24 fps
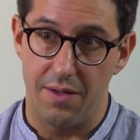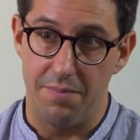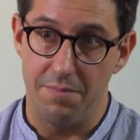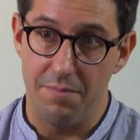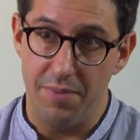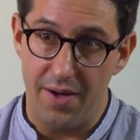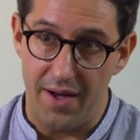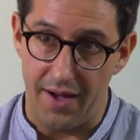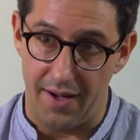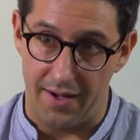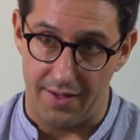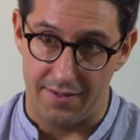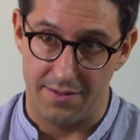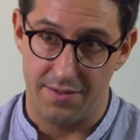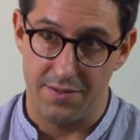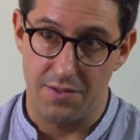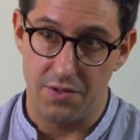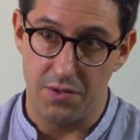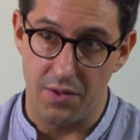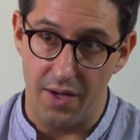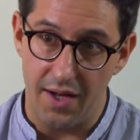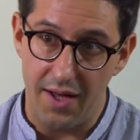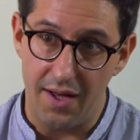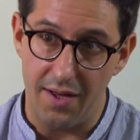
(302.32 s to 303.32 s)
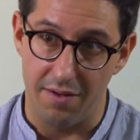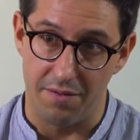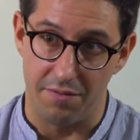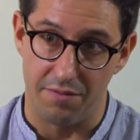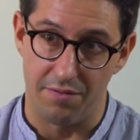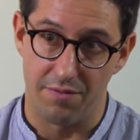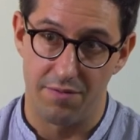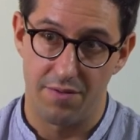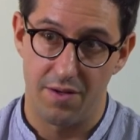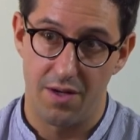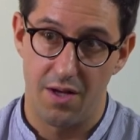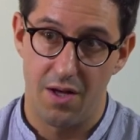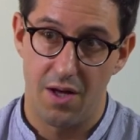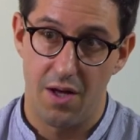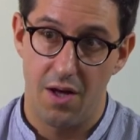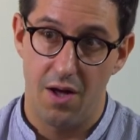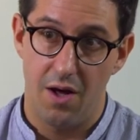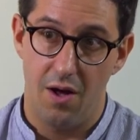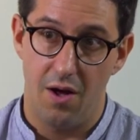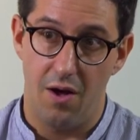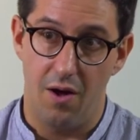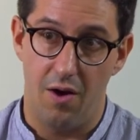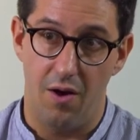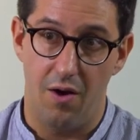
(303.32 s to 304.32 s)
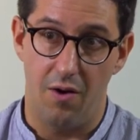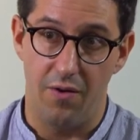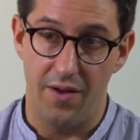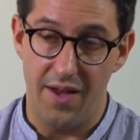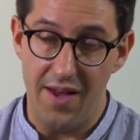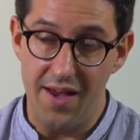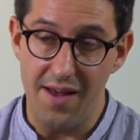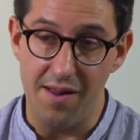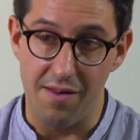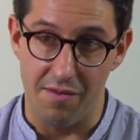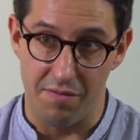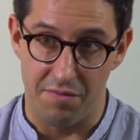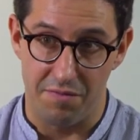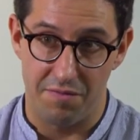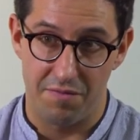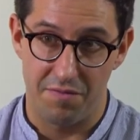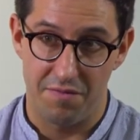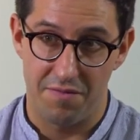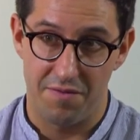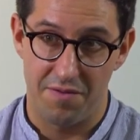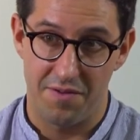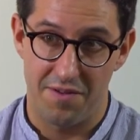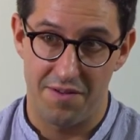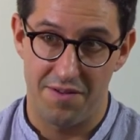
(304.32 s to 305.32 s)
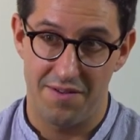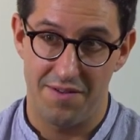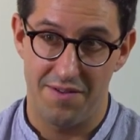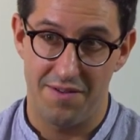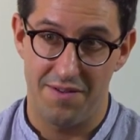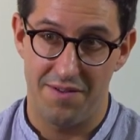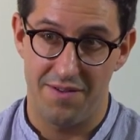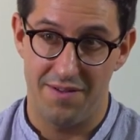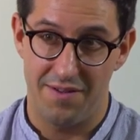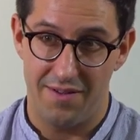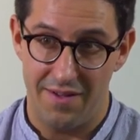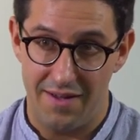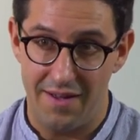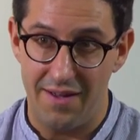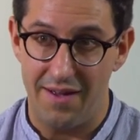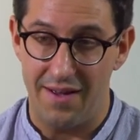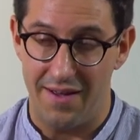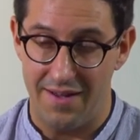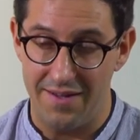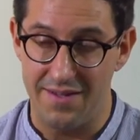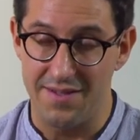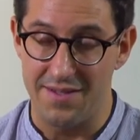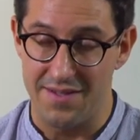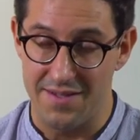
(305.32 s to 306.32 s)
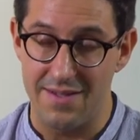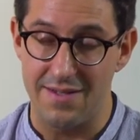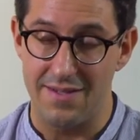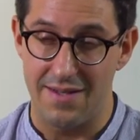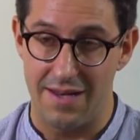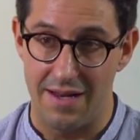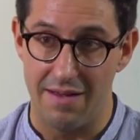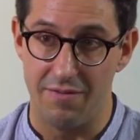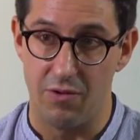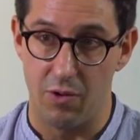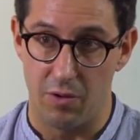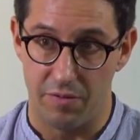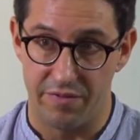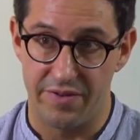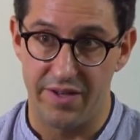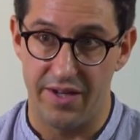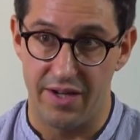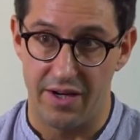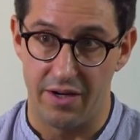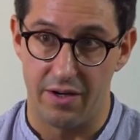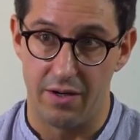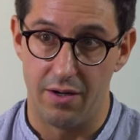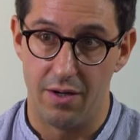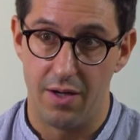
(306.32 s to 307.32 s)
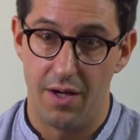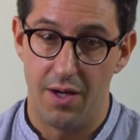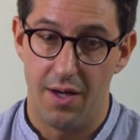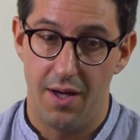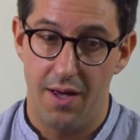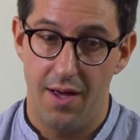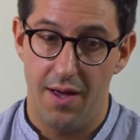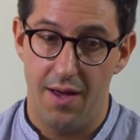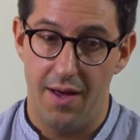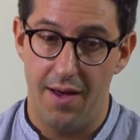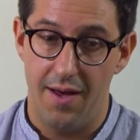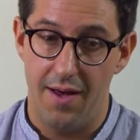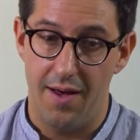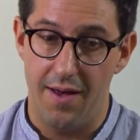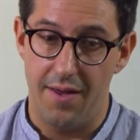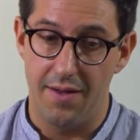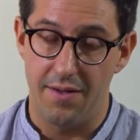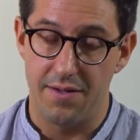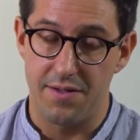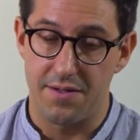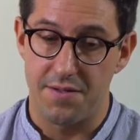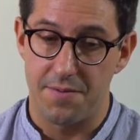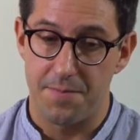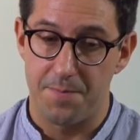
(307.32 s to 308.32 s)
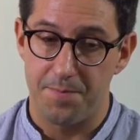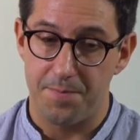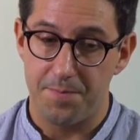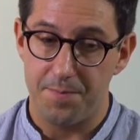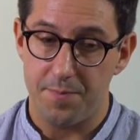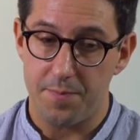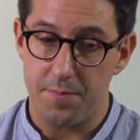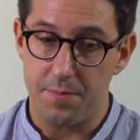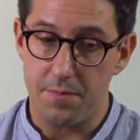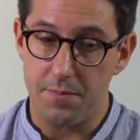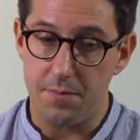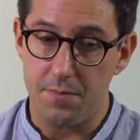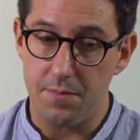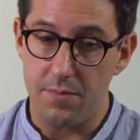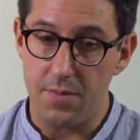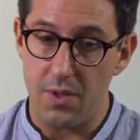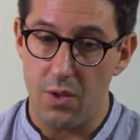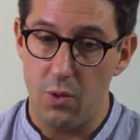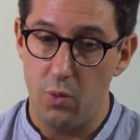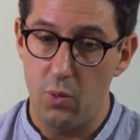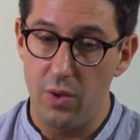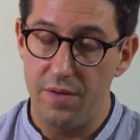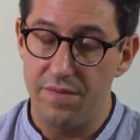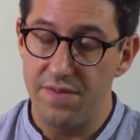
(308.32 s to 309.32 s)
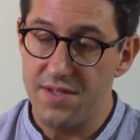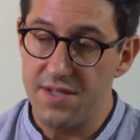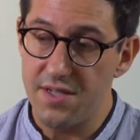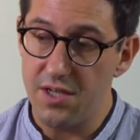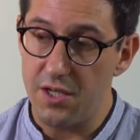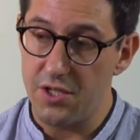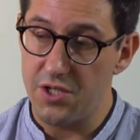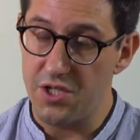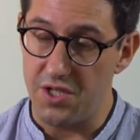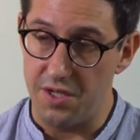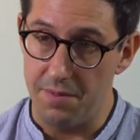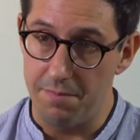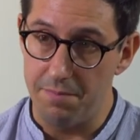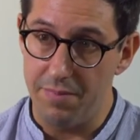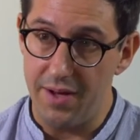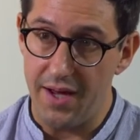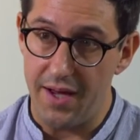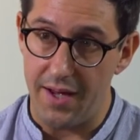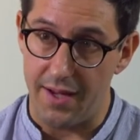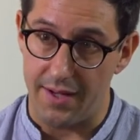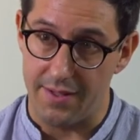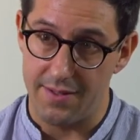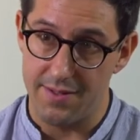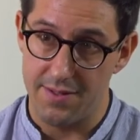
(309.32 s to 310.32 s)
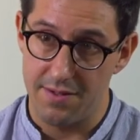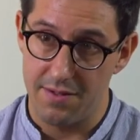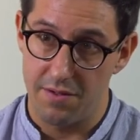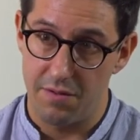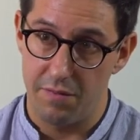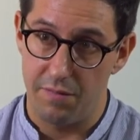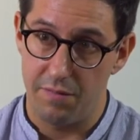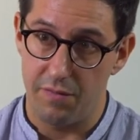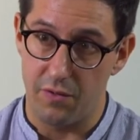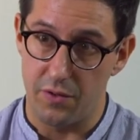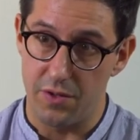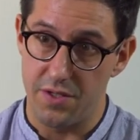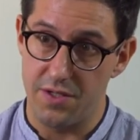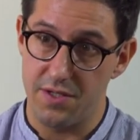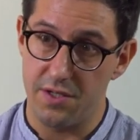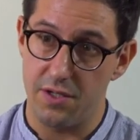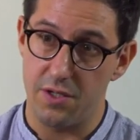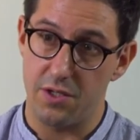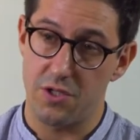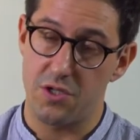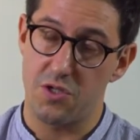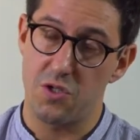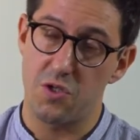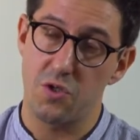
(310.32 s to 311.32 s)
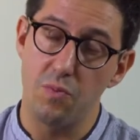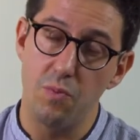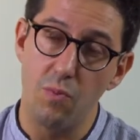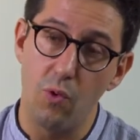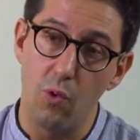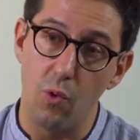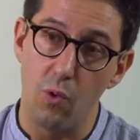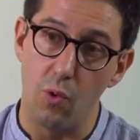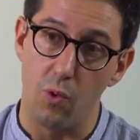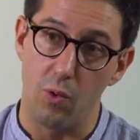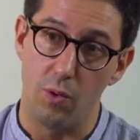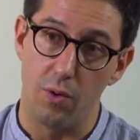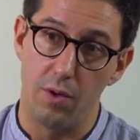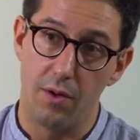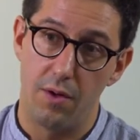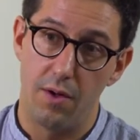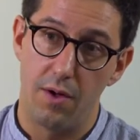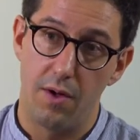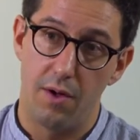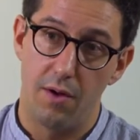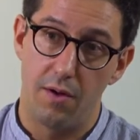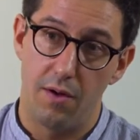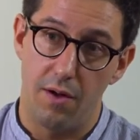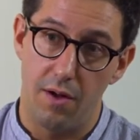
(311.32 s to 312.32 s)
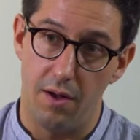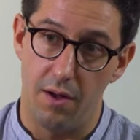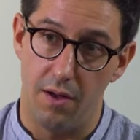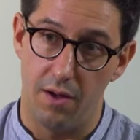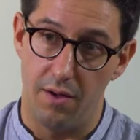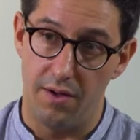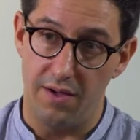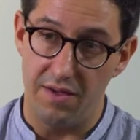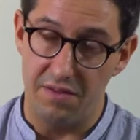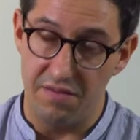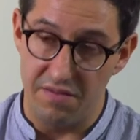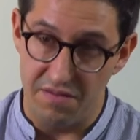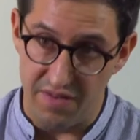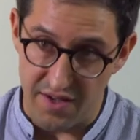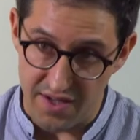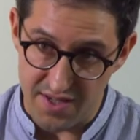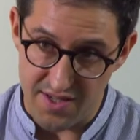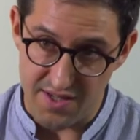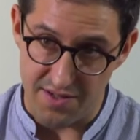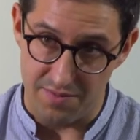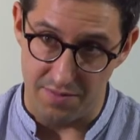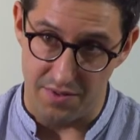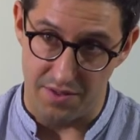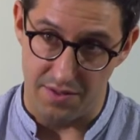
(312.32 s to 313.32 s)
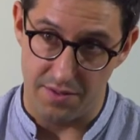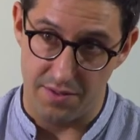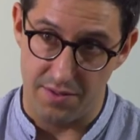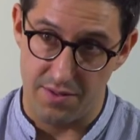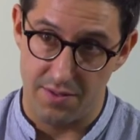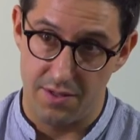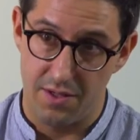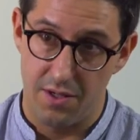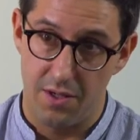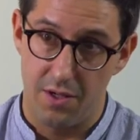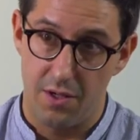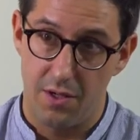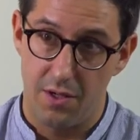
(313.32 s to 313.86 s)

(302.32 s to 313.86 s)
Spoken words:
impact to have on health at this level of care. And with such impact, for such small investments,